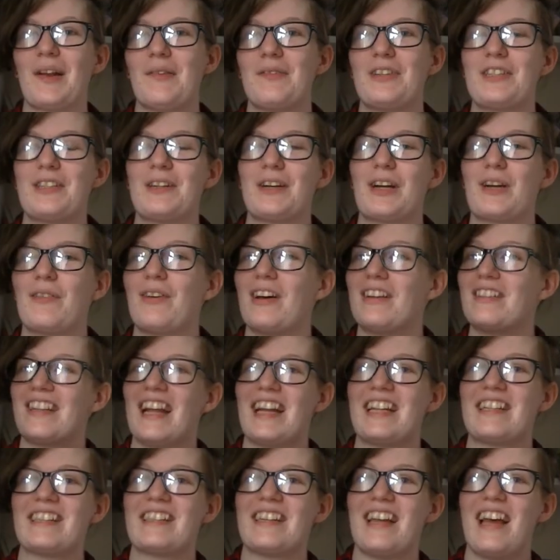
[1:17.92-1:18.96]
to be talking about said
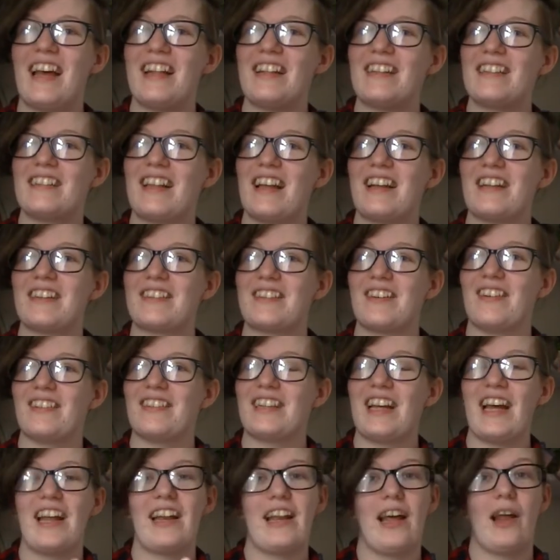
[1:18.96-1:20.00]
is dead, said is not
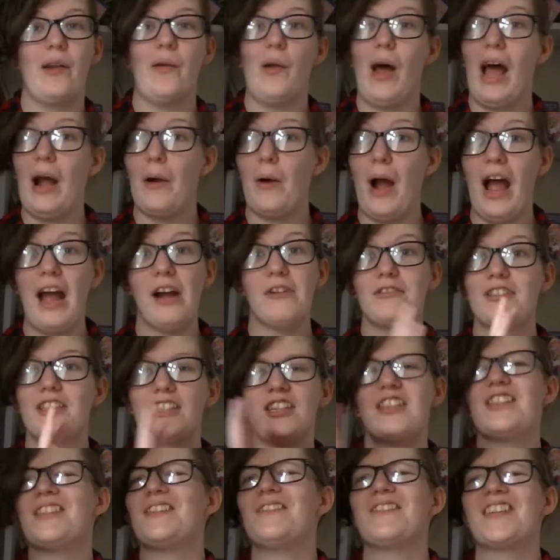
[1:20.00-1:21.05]
dead, and how
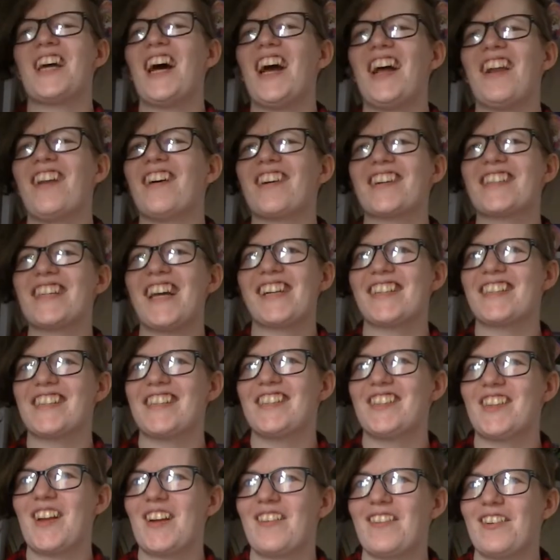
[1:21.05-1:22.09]
to do dialogue tags in
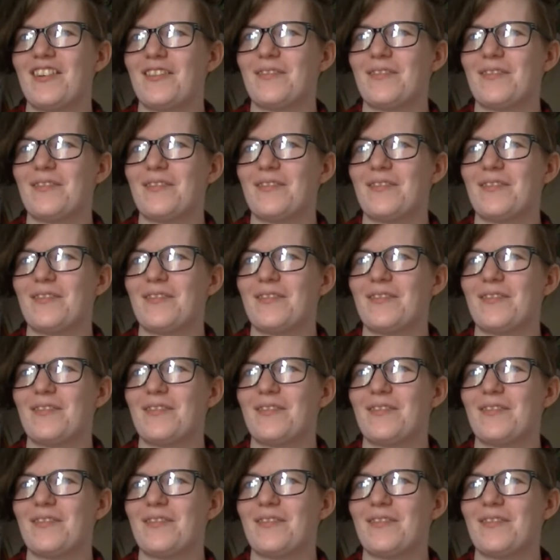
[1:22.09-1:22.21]
general,